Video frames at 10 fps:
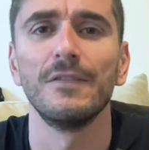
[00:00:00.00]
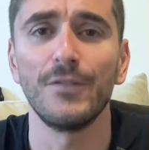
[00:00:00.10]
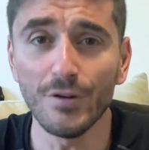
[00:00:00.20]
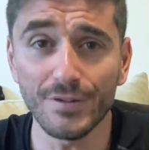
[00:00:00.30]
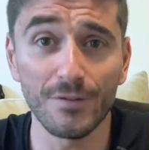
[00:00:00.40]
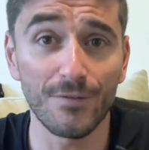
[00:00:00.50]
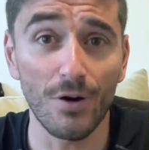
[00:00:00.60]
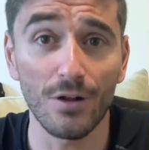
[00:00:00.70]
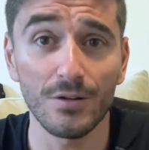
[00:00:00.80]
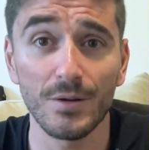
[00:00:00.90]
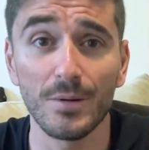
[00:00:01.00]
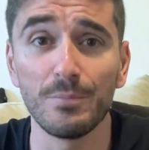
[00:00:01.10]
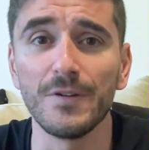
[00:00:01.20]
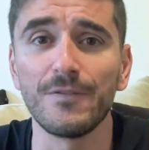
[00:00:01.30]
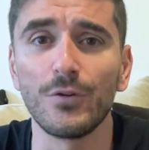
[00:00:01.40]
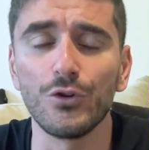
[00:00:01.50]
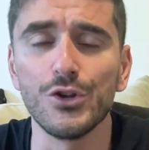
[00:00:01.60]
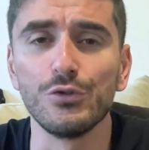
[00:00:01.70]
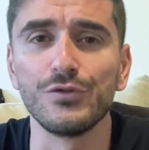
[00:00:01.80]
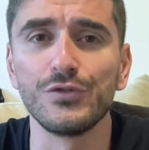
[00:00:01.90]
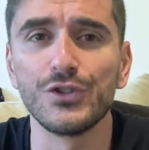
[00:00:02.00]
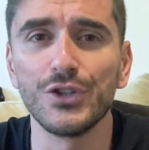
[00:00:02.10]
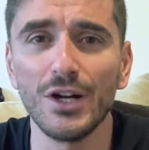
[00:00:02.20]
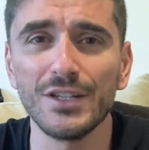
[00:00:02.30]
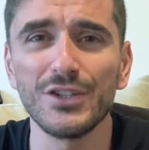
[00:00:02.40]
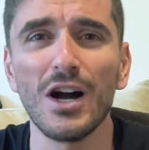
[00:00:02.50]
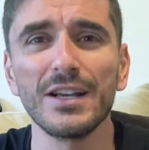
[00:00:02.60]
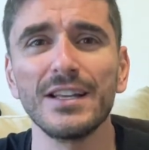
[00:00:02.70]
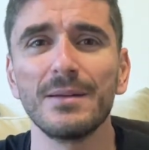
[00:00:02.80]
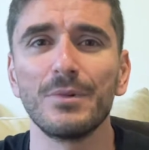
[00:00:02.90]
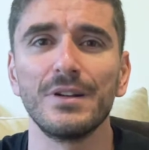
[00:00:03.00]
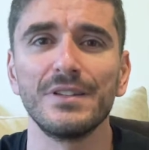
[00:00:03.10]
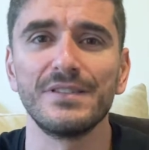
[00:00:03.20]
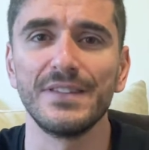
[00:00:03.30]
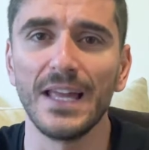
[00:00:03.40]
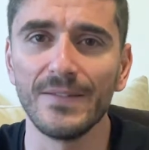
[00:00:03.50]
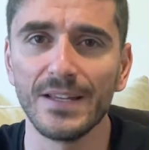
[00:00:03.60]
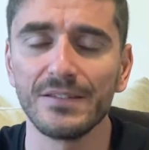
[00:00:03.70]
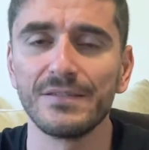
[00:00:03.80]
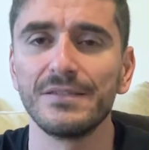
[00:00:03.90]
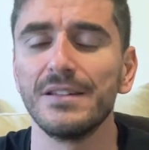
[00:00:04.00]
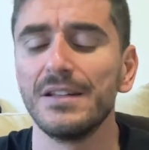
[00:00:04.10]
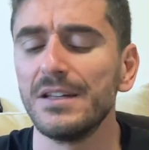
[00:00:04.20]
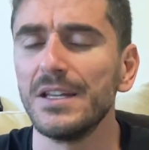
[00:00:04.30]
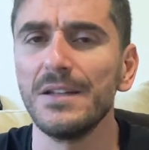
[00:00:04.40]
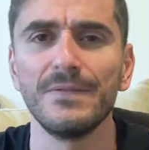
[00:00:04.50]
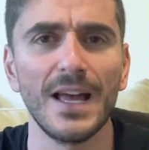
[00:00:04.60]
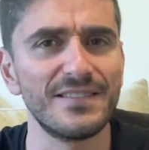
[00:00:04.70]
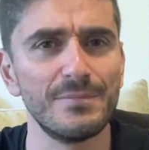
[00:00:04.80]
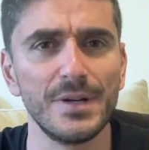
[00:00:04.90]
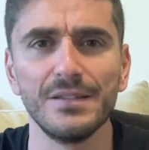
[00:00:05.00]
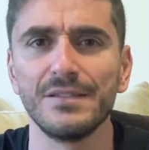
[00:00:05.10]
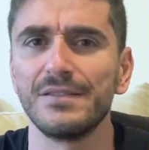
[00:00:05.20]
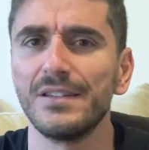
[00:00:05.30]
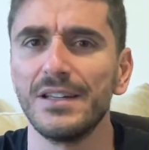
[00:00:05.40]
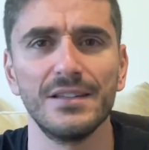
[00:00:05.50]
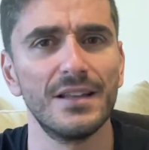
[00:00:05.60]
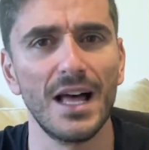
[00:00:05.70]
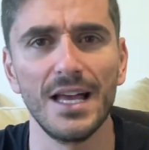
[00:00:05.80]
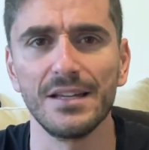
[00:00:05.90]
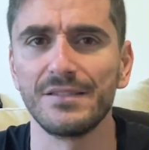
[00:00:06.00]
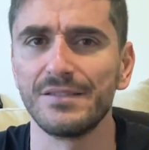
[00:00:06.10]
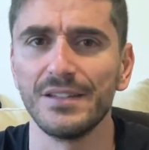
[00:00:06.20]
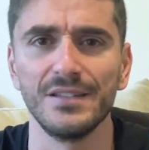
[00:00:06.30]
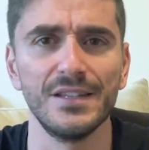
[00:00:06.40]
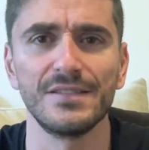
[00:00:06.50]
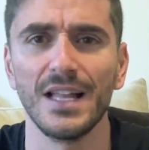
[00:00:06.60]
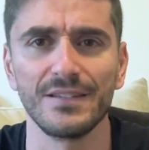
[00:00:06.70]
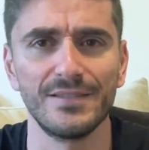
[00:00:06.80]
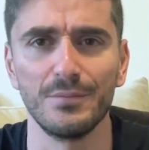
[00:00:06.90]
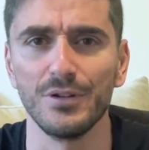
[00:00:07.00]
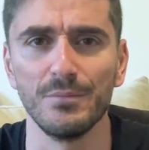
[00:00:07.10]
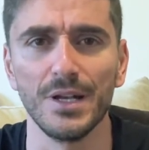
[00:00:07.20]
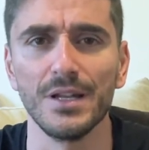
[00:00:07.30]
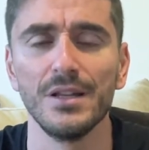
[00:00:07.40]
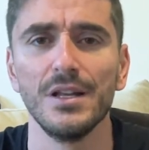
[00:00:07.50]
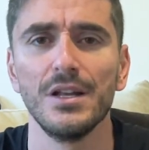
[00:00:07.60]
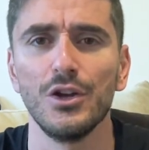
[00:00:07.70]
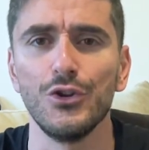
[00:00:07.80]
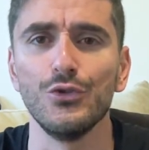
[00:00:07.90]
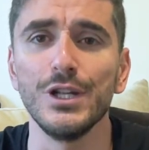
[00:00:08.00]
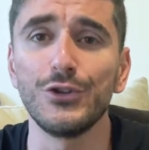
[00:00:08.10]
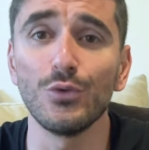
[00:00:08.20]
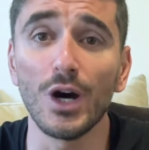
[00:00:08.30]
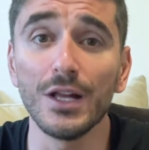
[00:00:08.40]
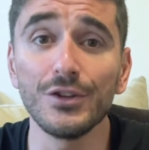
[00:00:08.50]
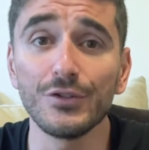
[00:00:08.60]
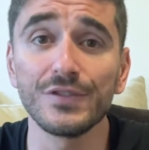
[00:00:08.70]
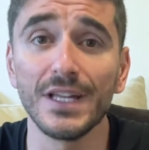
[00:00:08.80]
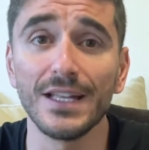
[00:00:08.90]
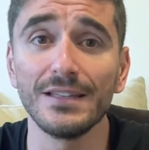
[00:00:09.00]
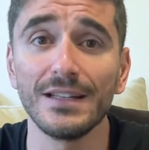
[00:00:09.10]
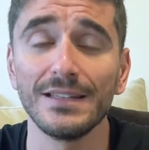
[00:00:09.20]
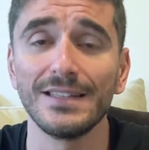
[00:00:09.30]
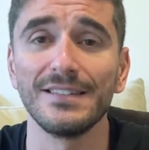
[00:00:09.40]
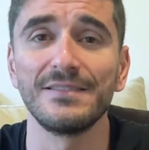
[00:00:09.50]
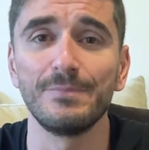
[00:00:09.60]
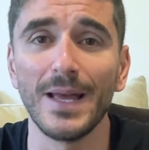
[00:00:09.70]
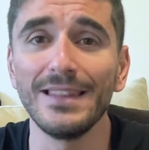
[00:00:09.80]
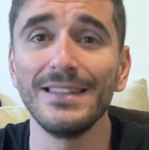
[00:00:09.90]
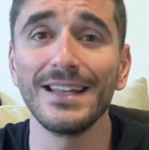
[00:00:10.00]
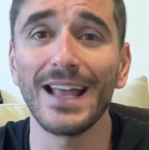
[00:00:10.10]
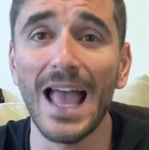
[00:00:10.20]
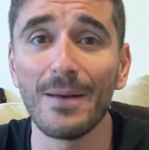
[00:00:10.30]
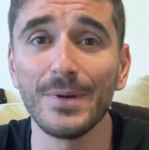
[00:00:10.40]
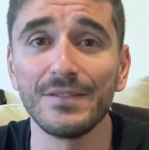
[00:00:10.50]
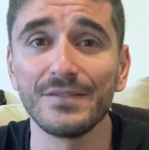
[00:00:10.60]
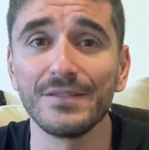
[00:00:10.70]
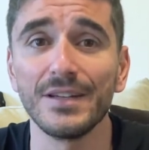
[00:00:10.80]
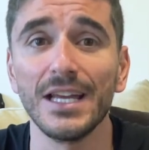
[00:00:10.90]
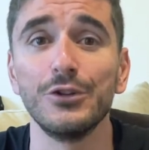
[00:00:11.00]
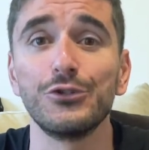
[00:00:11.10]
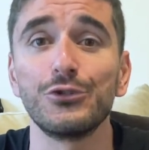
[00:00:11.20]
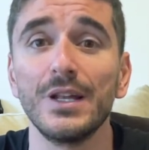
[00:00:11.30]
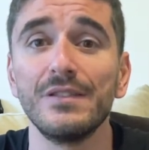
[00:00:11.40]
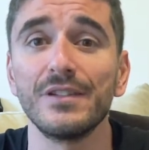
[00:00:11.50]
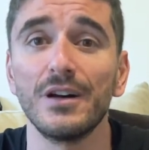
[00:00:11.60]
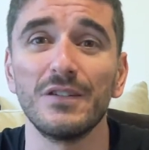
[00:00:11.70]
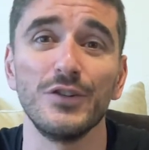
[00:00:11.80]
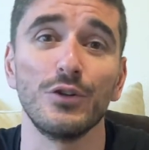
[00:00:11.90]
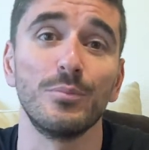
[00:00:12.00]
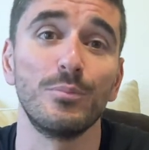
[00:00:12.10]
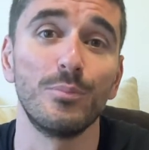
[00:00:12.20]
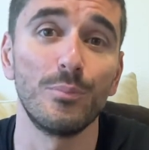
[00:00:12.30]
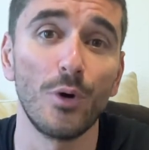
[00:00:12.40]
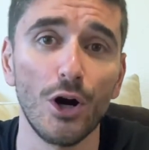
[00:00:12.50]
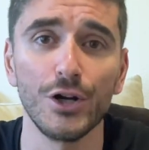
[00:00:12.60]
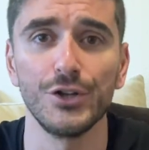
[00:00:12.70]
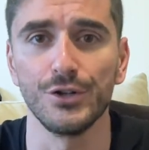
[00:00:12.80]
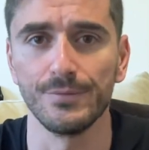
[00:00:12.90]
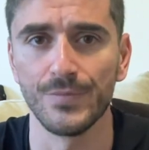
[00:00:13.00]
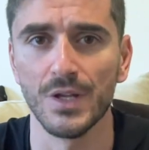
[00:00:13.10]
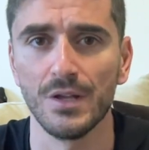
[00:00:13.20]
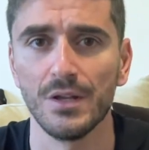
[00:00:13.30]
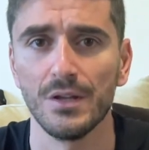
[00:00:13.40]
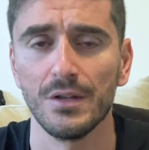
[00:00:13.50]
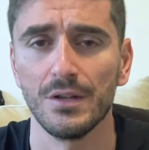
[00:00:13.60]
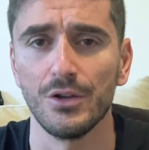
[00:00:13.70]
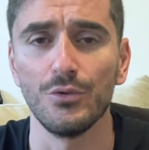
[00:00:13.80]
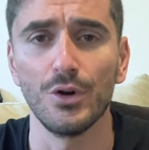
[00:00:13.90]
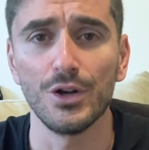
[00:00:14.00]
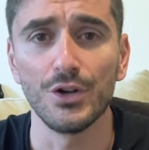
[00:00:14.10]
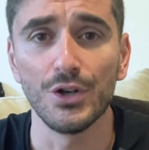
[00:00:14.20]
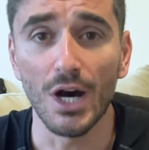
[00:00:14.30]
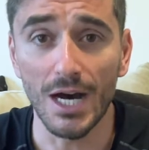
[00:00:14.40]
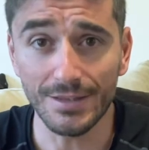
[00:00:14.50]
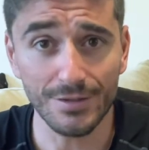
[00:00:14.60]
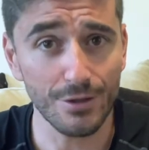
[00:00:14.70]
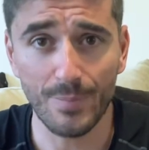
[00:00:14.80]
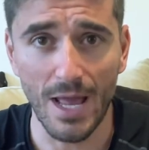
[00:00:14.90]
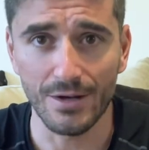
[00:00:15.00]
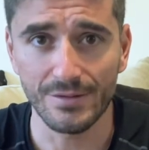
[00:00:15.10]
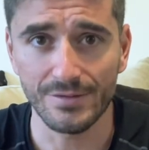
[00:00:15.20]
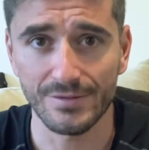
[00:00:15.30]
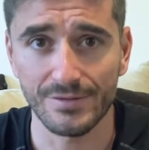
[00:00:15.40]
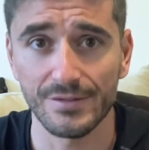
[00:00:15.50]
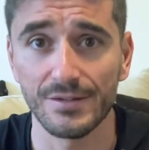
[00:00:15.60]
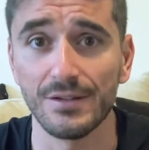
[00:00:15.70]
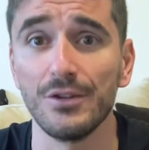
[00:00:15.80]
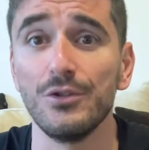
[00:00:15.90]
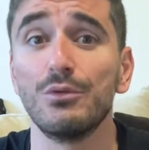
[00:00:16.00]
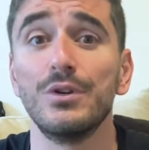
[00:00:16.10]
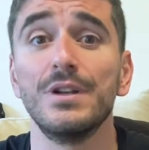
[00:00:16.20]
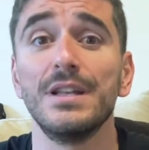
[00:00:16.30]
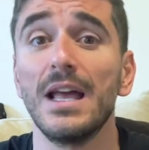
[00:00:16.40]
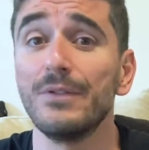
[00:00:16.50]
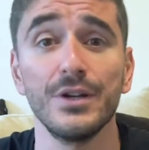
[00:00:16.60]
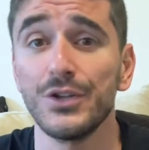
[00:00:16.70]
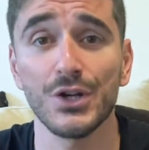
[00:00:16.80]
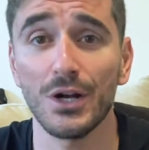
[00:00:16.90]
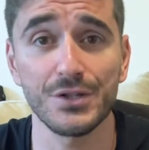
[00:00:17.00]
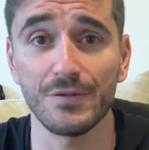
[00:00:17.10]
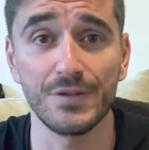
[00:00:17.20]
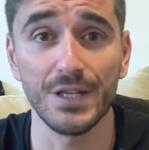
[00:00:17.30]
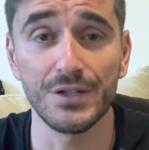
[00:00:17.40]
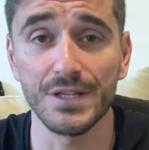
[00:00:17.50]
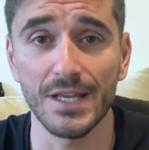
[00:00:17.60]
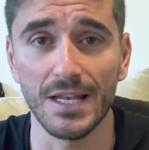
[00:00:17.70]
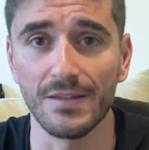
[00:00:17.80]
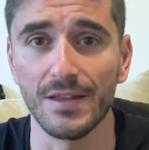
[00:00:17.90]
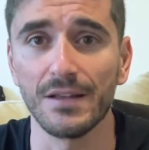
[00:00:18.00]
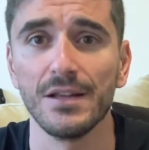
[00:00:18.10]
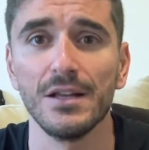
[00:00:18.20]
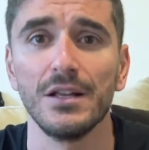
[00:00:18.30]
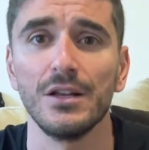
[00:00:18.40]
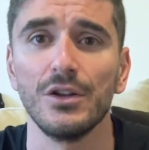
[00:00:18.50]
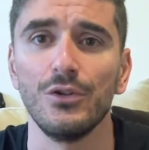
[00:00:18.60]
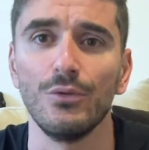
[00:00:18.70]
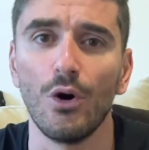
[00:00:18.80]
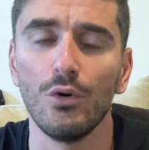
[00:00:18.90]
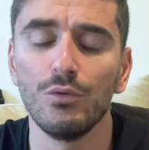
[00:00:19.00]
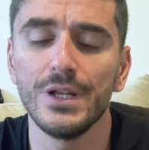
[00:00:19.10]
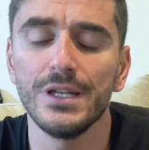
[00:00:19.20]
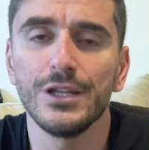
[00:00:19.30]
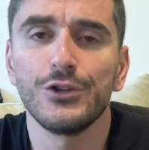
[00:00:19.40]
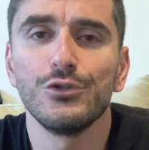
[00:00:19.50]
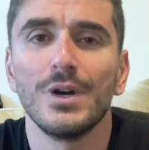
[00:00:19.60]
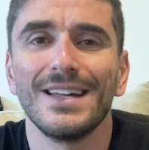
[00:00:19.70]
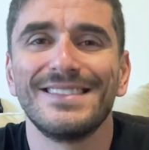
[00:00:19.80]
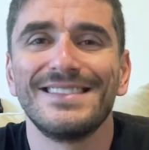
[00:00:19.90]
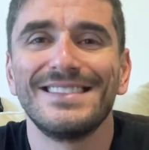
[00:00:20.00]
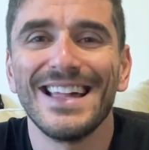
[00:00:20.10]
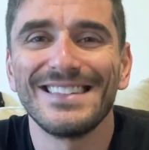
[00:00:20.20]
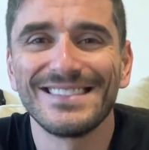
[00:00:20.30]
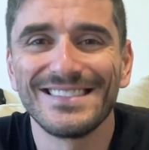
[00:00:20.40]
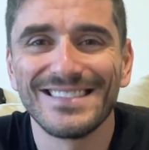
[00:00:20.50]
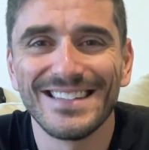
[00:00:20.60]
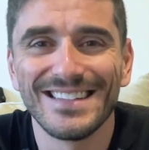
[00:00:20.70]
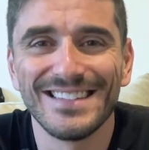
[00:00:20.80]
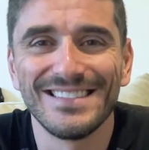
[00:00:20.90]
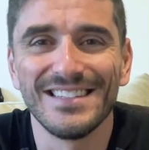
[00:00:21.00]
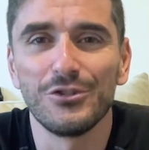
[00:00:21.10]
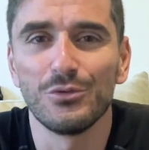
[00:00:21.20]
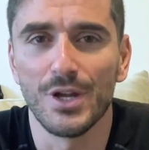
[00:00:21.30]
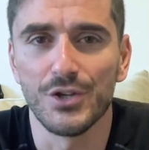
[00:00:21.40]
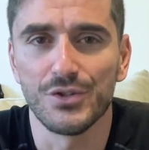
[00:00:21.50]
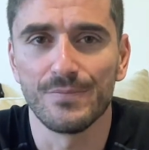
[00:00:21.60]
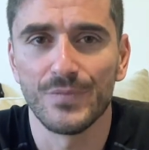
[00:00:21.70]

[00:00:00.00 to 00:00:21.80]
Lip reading: First of all, before you start talking about savings, investments, and the likes and dislikes about money, you need to understand the spending habits and trends of your partner. You are not her parents. You were never in charge of teaching anything. You only need to assess the situation.